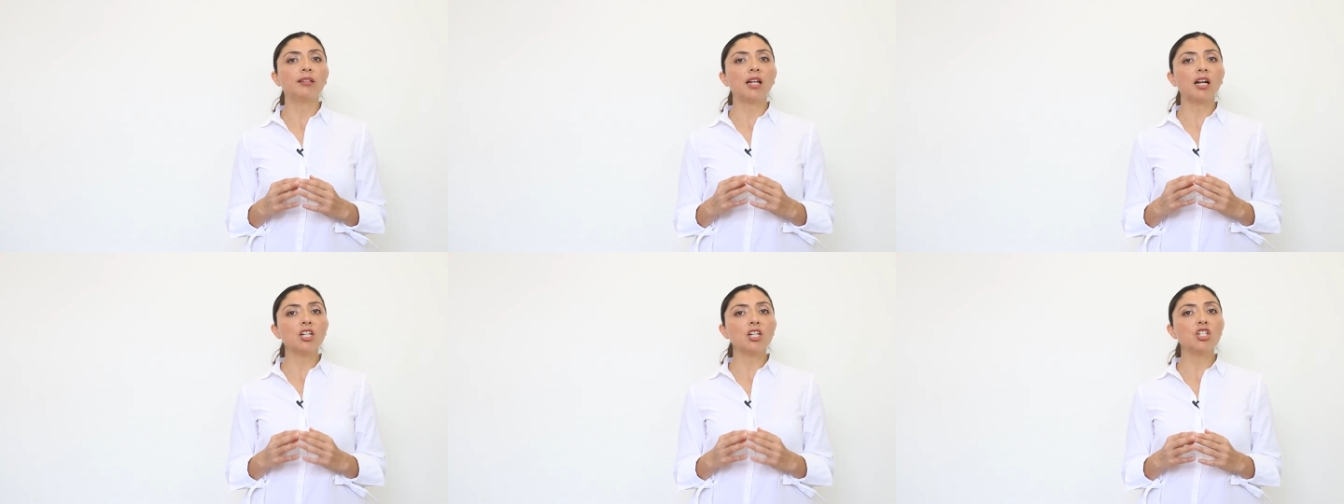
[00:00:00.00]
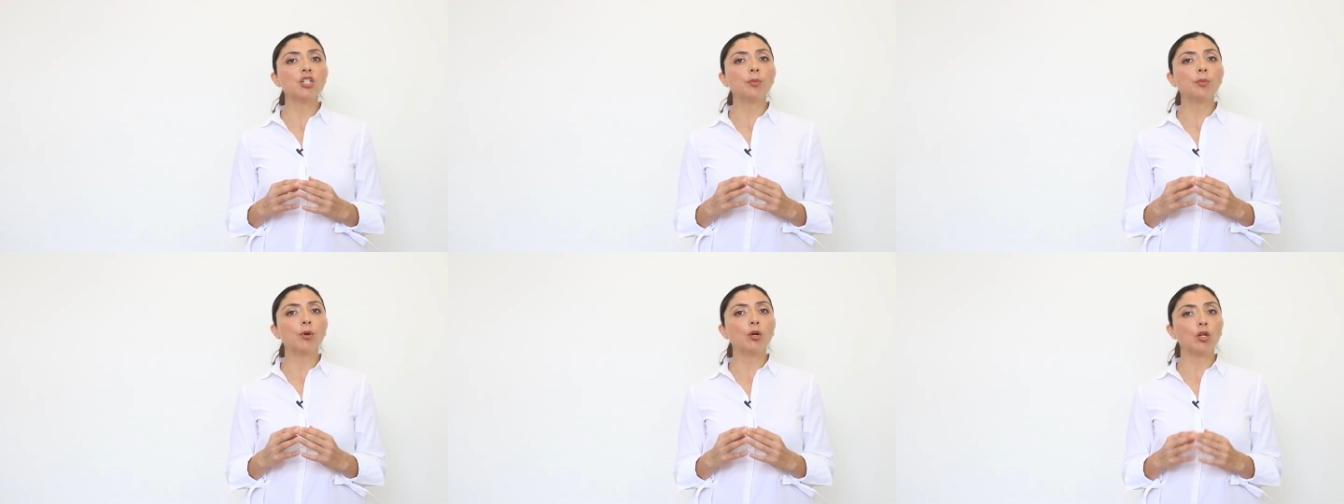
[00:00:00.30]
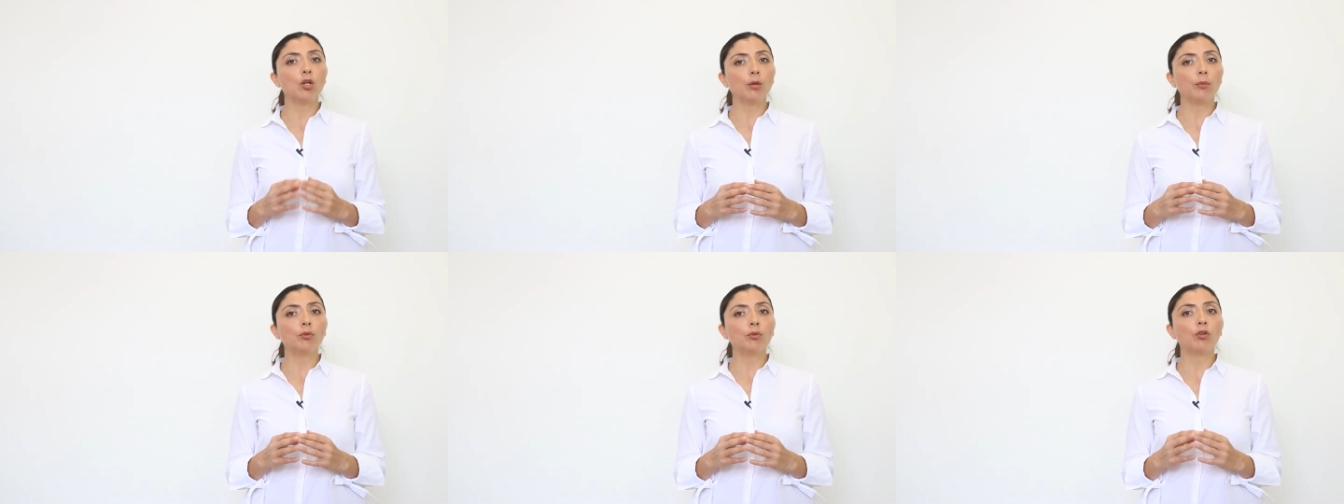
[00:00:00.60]
large
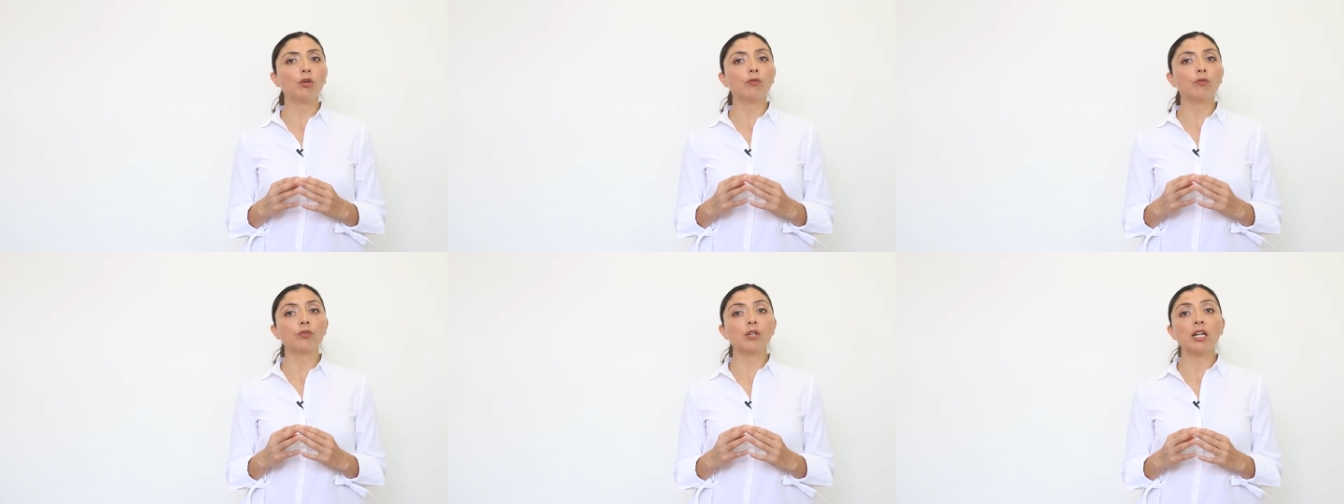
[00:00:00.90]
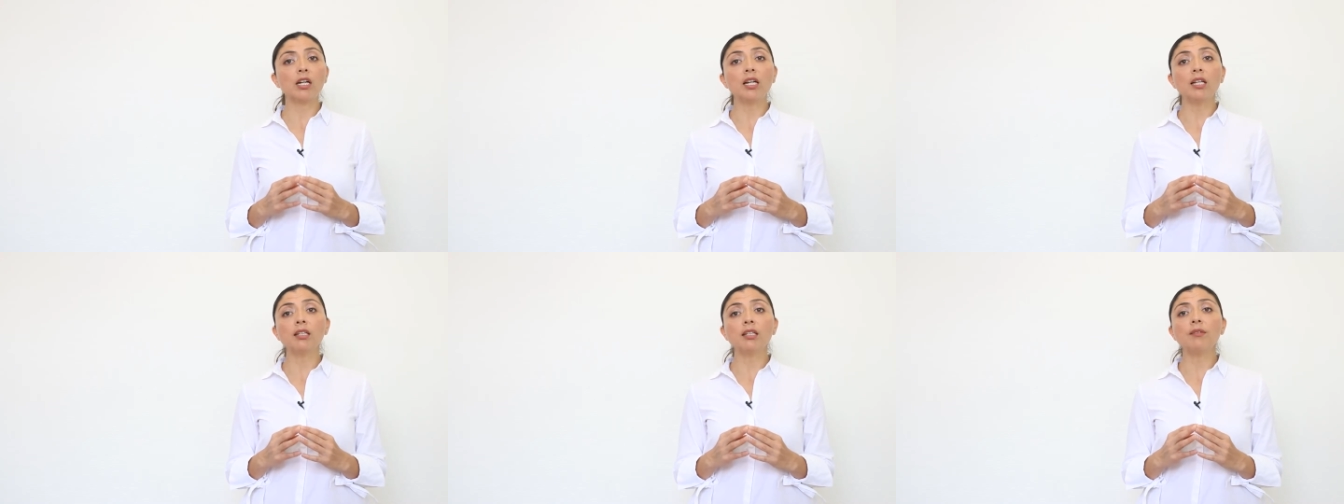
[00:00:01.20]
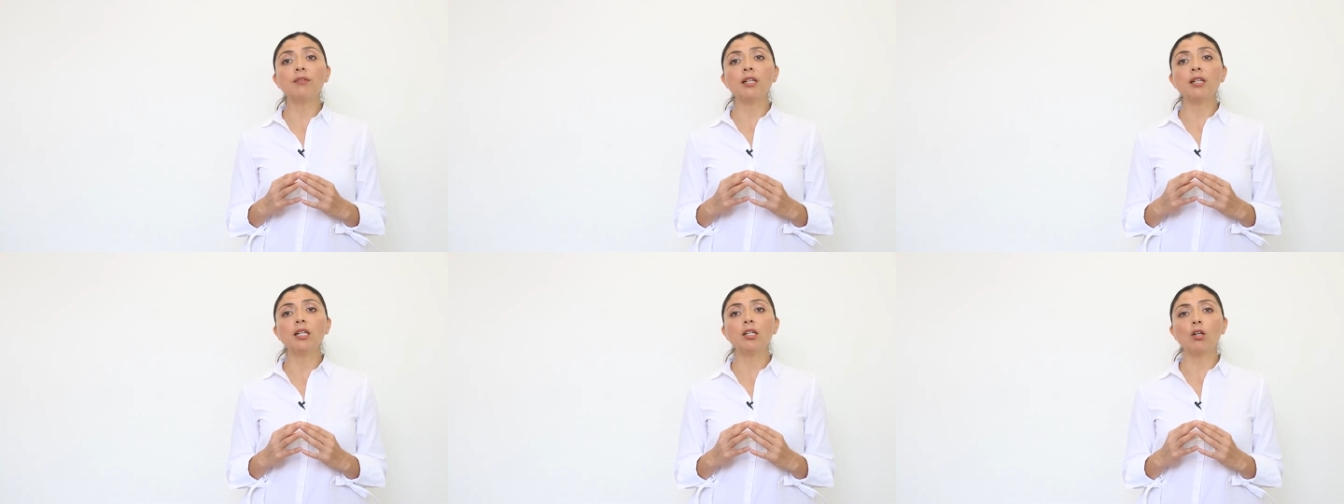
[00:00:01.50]
volumes of
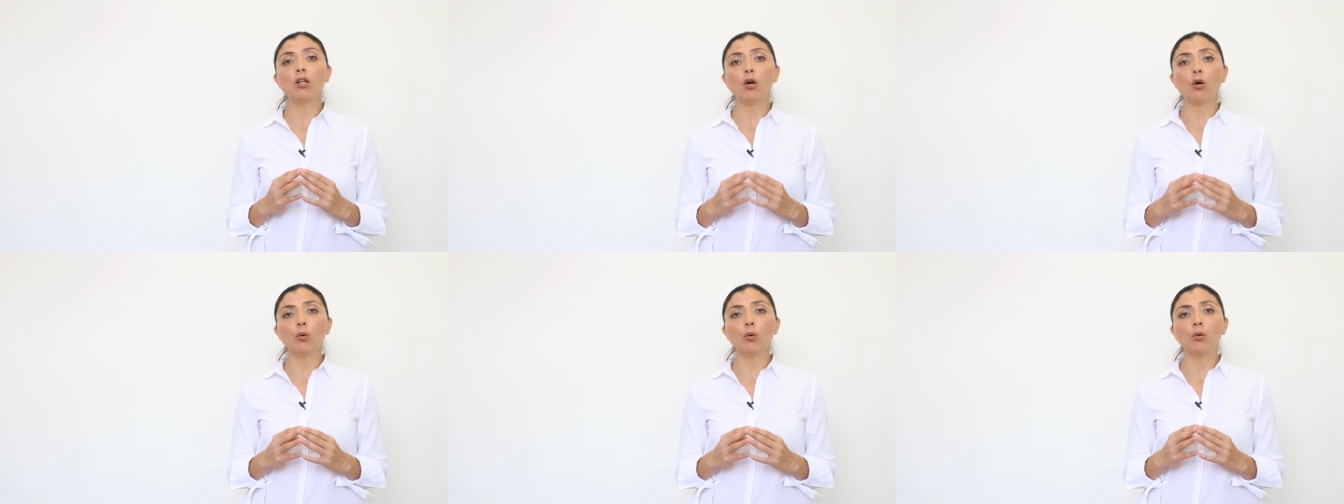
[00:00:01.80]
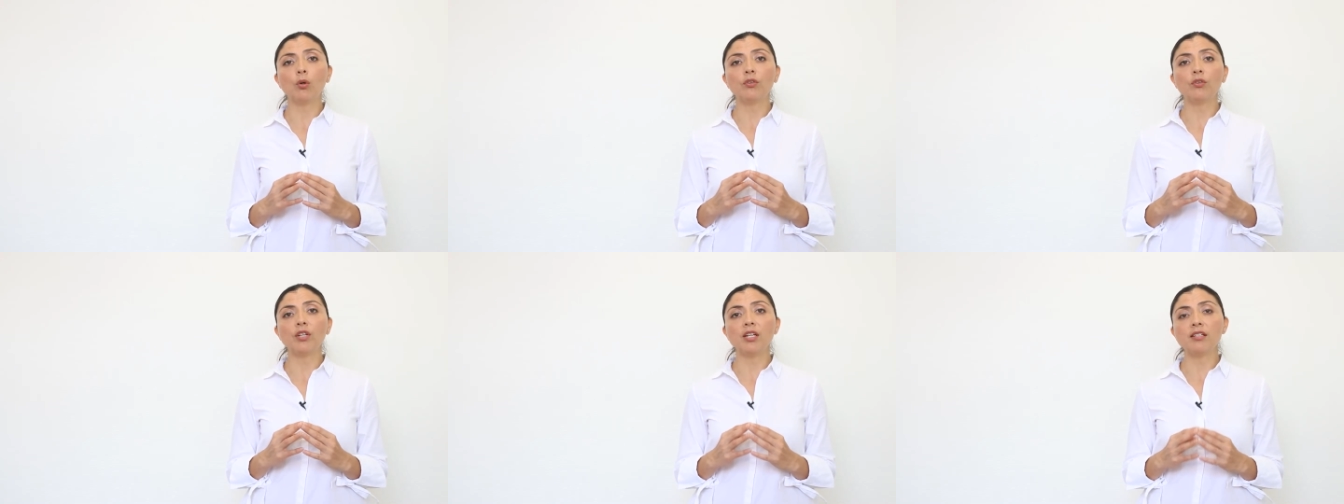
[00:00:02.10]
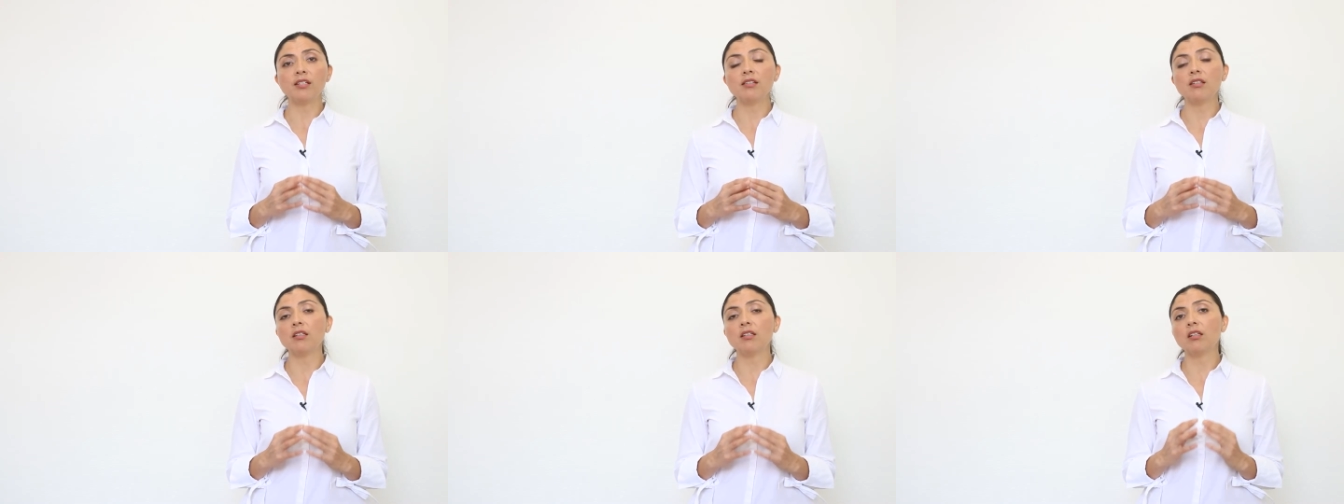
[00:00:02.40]
relatively low
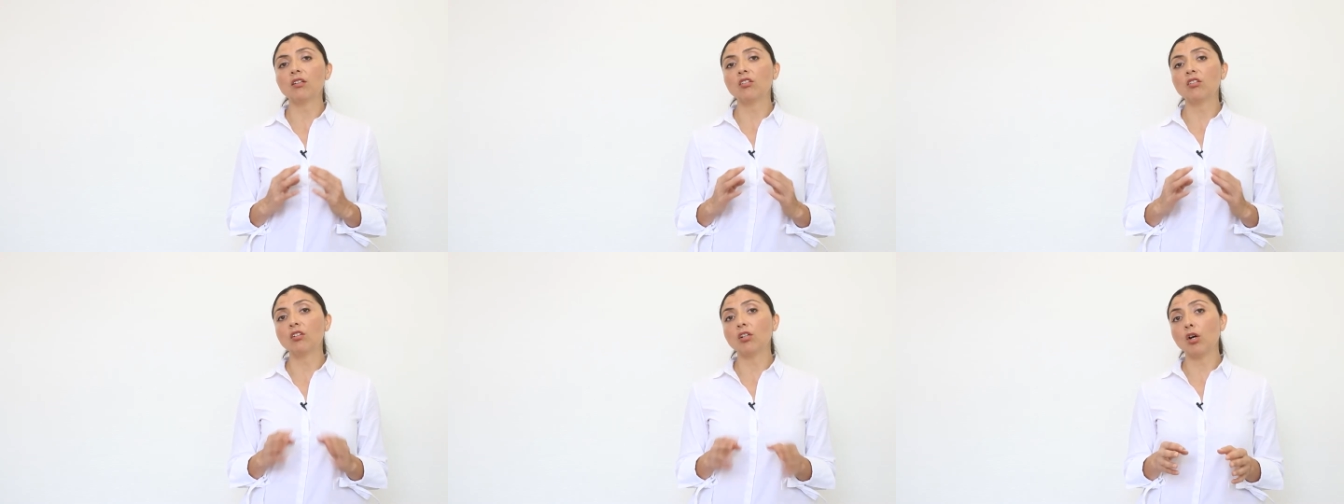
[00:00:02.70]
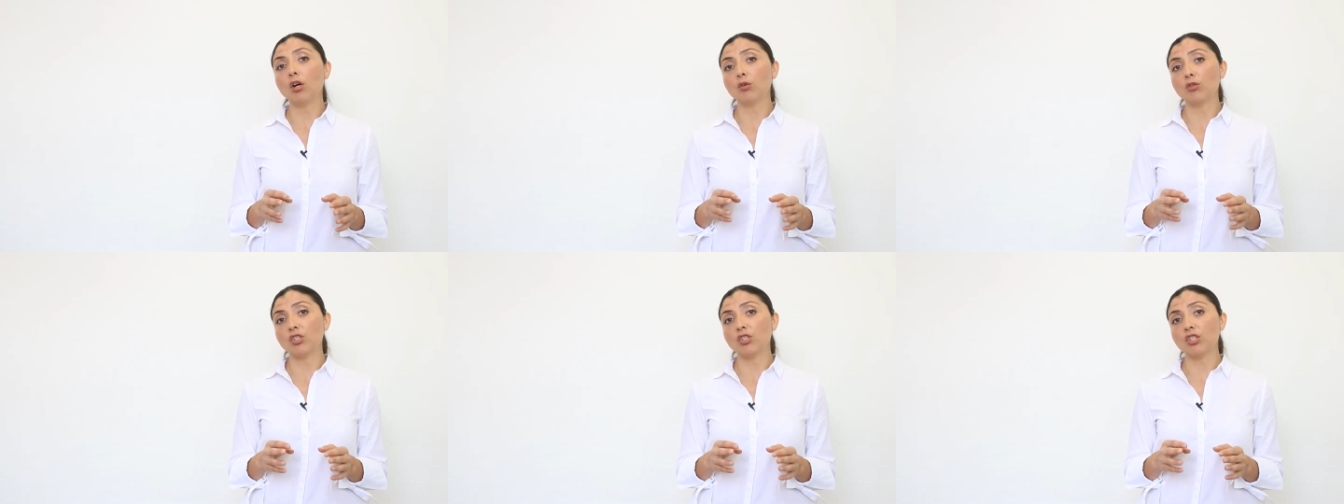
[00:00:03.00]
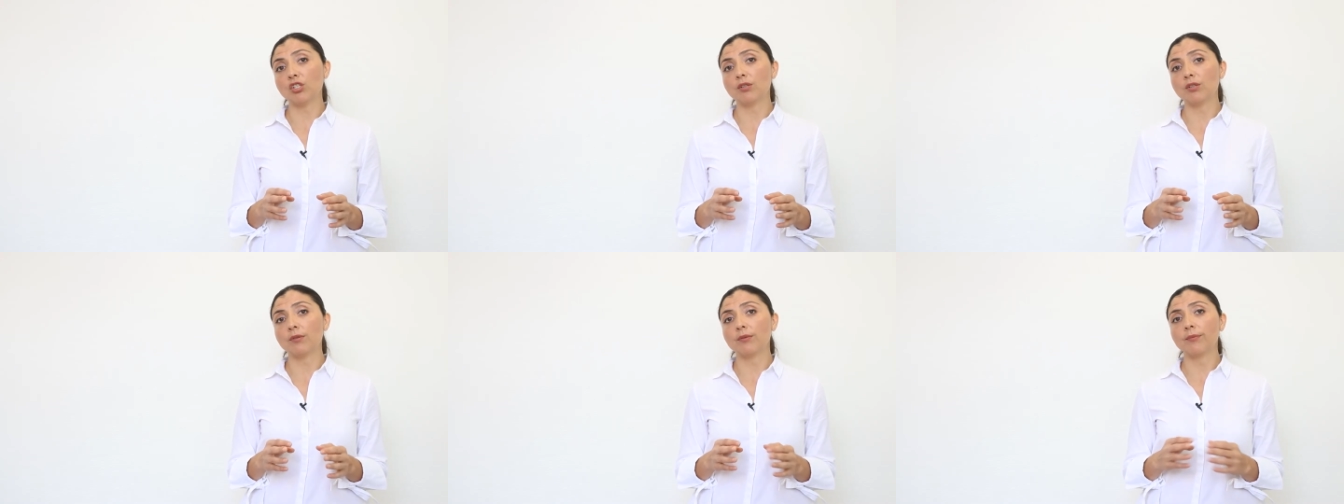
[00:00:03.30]
density
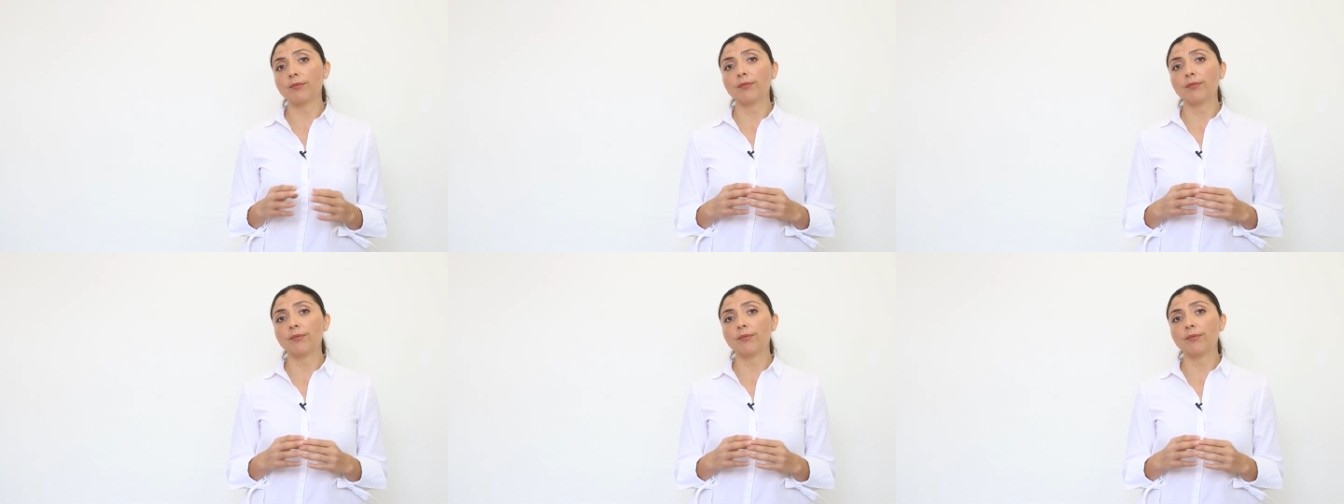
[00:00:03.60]
sludge,